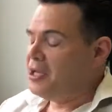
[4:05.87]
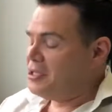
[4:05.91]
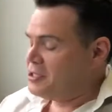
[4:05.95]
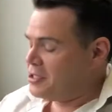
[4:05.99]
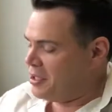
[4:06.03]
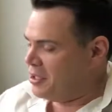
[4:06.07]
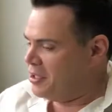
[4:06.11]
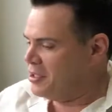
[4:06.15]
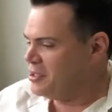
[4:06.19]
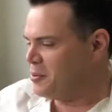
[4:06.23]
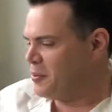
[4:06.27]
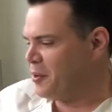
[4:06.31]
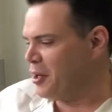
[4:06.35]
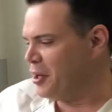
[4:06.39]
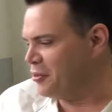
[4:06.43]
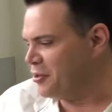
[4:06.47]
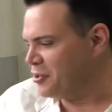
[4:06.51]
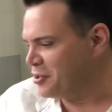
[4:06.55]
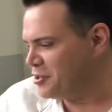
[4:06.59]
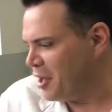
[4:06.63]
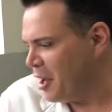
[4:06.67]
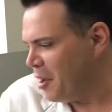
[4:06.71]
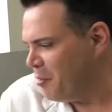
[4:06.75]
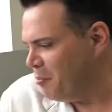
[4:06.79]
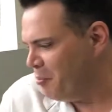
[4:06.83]
he's a bit in the
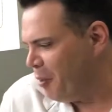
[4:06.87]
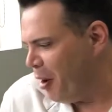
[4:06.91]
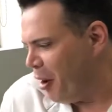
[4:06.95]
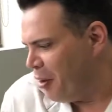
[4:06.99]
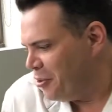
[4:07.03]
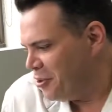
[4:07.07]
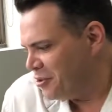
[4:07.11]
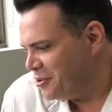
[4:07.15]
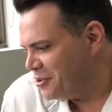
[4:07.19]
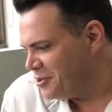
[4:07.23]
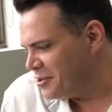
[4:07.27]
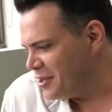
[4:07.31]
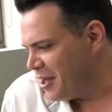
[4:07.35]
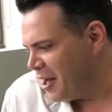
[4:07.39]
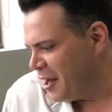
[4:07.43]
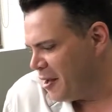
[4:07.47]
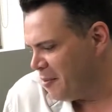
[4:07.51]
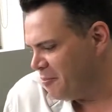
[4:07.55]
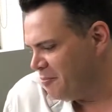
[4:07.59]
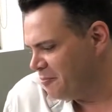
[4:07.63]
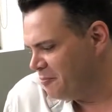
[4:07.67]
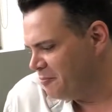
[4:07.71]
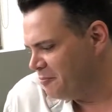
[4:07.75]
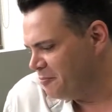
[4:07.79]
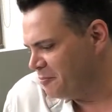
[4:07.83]
same boat as
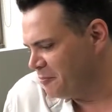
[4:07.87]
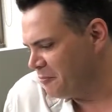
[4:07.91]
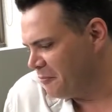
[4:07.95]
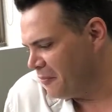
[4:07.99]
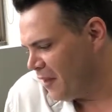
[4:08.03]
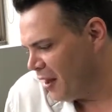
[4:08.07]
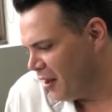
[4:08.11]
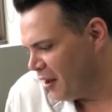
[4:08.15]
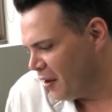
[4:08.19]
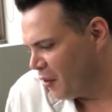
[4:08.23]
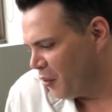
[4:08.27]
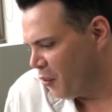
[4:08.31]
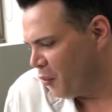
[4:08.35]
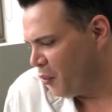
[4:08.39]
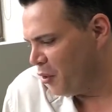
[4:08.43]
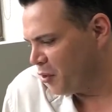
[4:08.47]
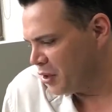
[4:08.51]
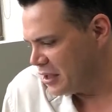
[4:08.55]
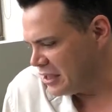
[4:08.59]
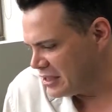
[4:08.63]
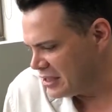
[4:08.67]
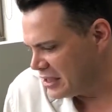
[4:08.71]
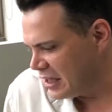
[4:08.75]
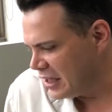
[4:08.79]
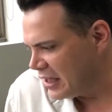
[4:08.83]

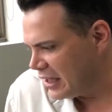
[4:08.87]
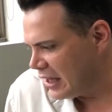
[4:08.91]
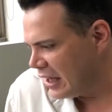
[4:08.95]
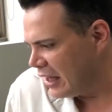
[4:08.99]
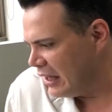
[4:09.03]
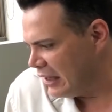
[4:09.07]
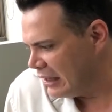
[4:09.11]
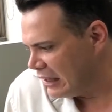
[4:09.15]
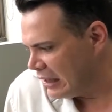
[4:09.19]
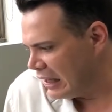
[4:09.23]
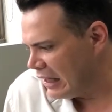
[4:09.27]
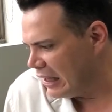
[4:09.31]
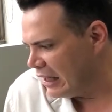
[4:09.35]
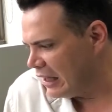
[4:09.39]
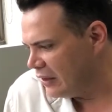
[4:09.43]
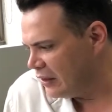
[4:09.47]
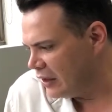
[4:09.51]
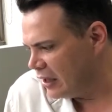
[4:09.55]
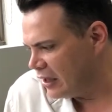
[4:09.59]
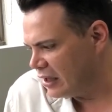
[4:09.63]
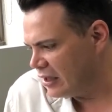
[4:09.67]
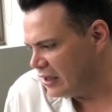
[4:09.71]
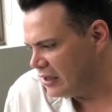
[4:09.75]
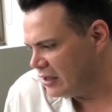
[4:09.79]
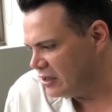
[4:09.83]
Quality Seeker, in
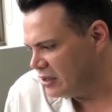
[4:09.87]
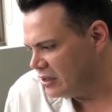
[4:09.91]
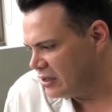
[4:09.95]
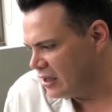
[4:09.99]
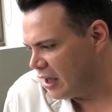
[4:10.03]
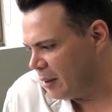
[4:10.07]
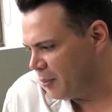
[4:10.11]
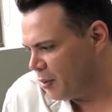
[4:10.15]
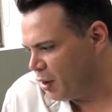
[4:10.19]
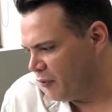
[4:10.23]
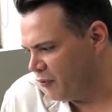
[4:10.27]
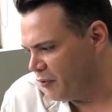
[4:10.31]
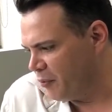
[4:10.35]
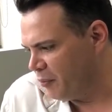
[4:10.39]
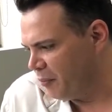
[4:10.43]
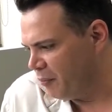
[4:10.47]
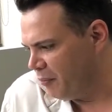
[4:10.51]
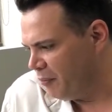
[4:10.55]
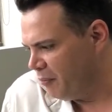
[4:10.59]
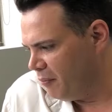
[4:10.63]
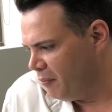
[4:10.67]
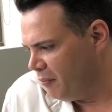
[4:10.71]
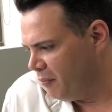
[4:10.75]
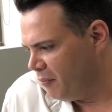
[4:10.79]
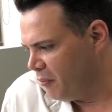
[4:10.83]
that he's coming off
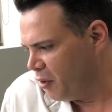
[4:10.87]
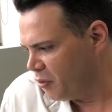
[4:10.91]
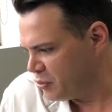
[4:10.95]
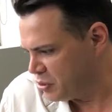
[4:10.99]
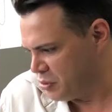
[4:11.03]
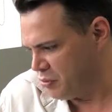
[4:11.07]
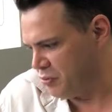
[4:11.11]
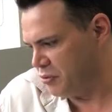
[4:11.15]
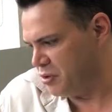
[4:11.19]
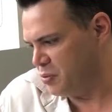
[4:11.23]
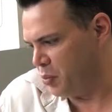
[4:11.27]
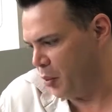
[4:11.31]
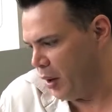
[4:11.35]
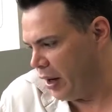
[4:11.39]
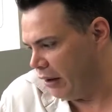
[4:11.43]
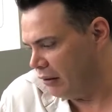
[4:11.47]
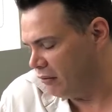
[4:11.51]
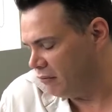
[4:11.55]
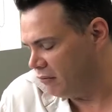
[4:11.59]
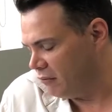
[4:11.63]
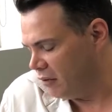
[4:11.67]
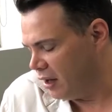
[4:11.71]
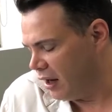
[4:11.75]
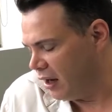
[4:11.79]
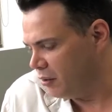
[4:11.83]
a monstrous
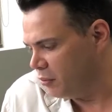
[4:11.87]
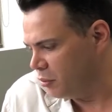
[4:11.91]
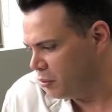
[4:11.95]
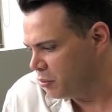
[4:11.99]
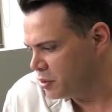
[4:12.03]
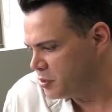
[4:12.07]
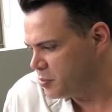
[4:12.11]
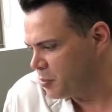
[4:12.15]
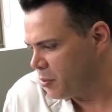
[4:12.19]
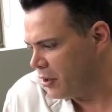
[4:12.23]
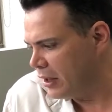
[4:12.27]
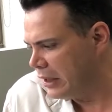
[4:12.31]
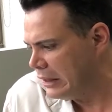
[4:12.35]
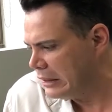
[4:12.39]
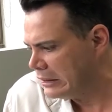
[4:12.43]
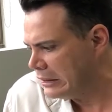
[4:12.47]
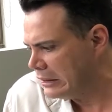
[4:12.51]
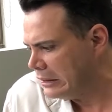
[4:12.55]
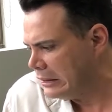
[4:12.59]
win at Hawkesbury.